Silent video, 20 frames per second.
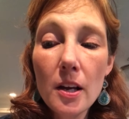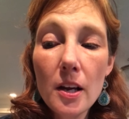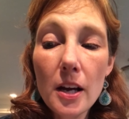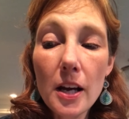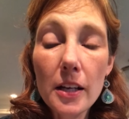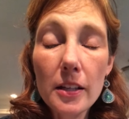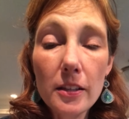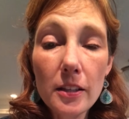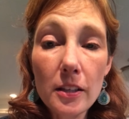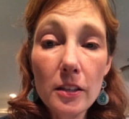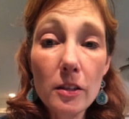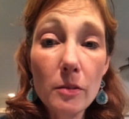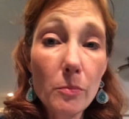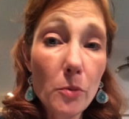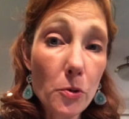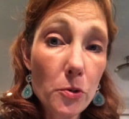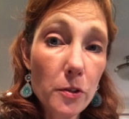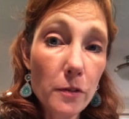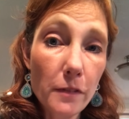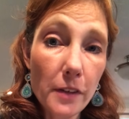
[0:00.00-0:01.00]
I think the
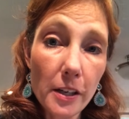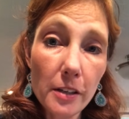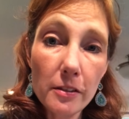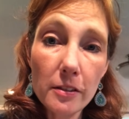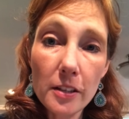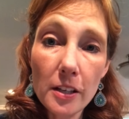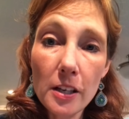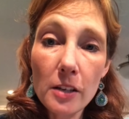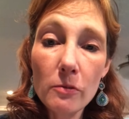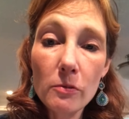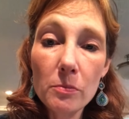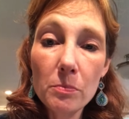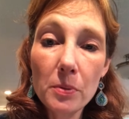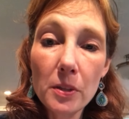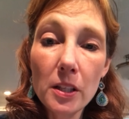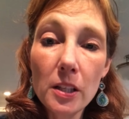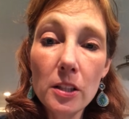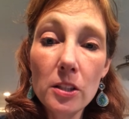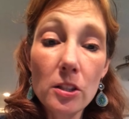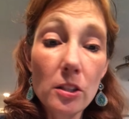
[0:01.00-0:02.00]
most fair thing would
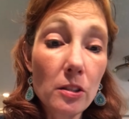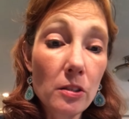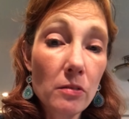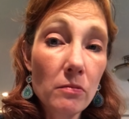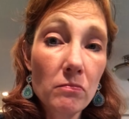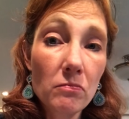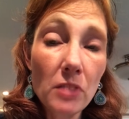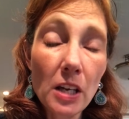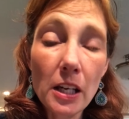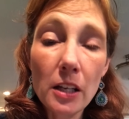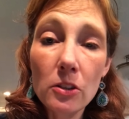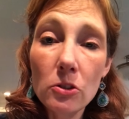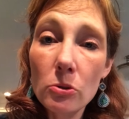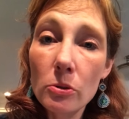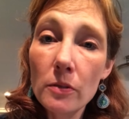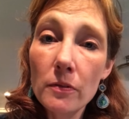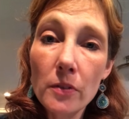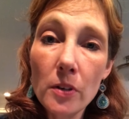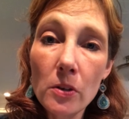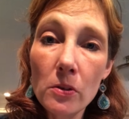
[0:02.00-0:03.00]
be to take it to
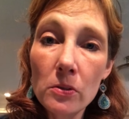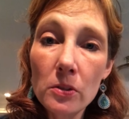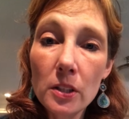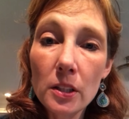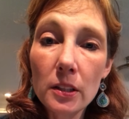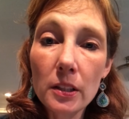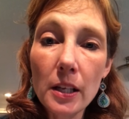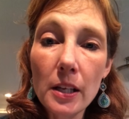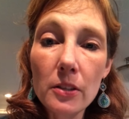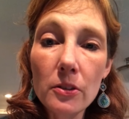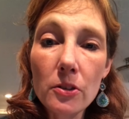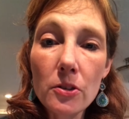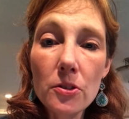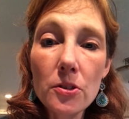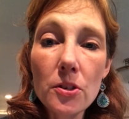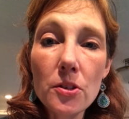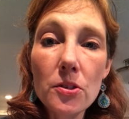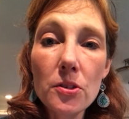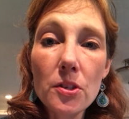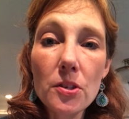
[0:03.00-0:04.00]
a vote and let
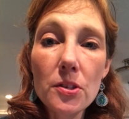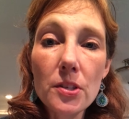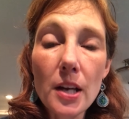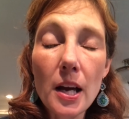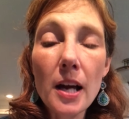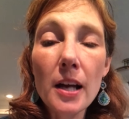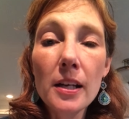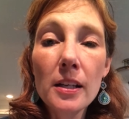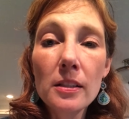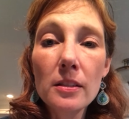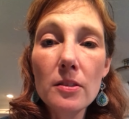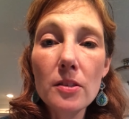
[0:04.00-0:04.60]
nurses decide.